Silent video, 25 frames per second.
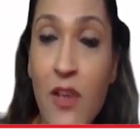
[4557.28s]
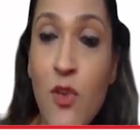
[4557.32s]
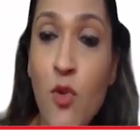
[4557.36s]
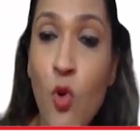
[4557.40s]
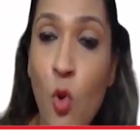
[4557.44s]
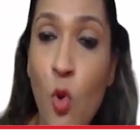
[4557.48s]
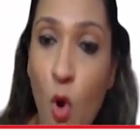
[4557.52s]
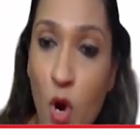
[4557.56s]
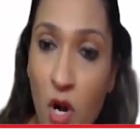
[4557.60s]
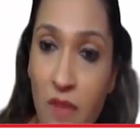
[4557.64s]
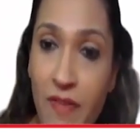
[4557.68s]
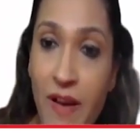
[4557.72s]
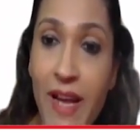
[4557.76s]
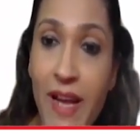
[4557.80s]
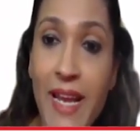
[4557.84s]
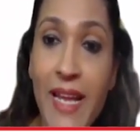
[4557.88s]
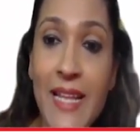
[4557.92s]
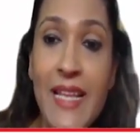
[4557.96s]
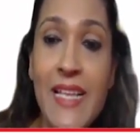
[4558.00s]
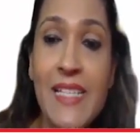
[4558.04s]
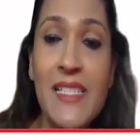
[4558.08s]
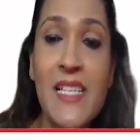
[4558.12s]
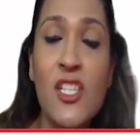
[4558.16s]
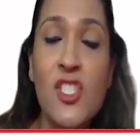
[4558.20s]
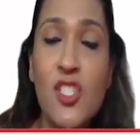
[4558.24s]
And don't
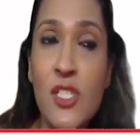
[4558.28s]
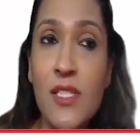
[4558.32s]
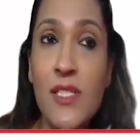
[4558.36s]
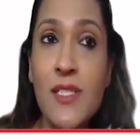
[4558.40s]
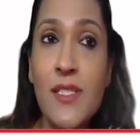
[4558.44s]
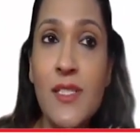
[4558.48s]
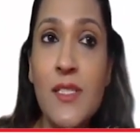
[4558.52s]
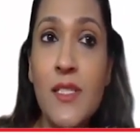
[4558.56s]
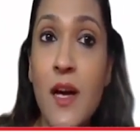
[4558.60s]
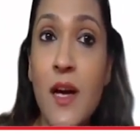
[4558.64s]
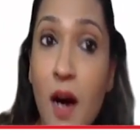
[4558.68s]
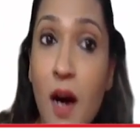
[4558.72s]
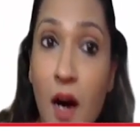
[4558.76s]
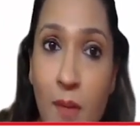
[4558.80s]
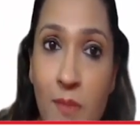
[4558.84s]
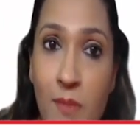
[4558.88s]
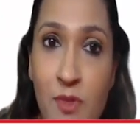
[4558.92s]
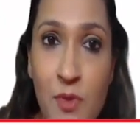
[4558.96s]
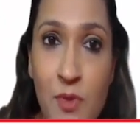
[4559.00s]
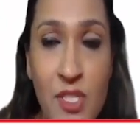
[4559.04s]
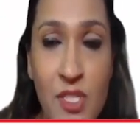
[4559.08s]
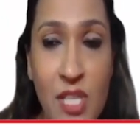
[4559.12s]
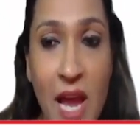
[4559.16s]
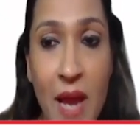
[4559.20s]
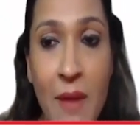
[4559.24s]
worry, these are just
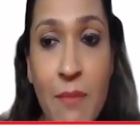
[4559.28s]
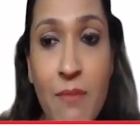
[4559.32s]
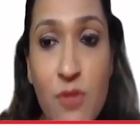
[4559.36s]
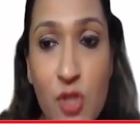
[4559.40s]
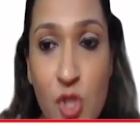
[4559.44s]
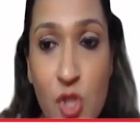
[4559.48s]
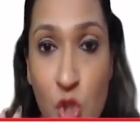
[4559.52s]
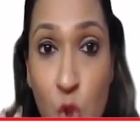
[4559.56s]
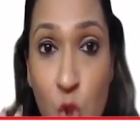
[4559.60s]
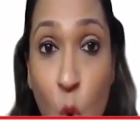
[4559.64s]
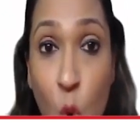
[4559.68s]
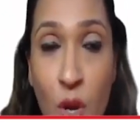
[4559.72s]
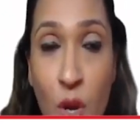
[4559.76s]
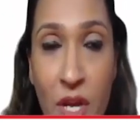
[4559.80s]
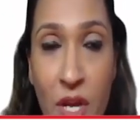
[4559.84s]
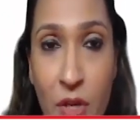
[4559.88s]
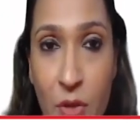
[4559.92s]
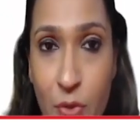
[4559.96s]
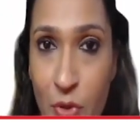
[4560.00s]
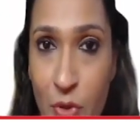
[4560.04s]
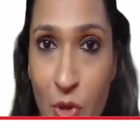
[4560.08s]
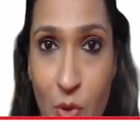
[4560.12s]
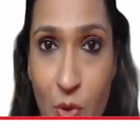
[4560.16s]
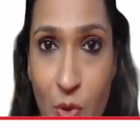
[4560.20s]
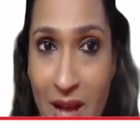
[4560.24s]
terms which I'm
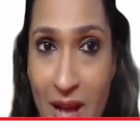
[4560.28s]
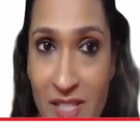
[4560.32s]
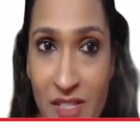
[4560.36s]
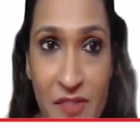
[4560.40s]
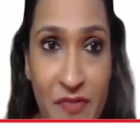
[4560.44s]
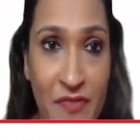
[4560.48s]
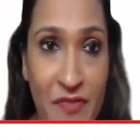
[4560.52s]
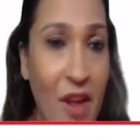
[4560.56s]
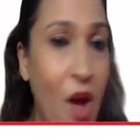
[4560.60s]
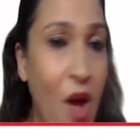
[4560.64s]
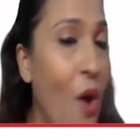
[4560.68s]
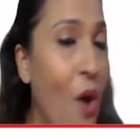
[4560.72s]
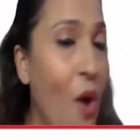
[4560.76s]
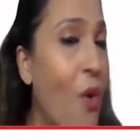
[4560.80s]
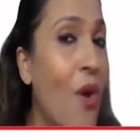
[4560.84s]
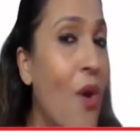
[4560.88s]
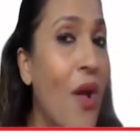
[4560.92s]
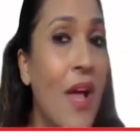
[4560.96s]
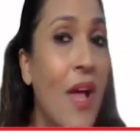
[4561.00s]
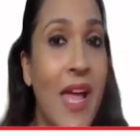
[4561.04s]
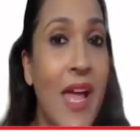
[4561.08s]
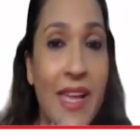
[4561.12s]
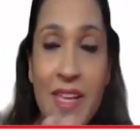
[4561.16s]
showing to you as of now.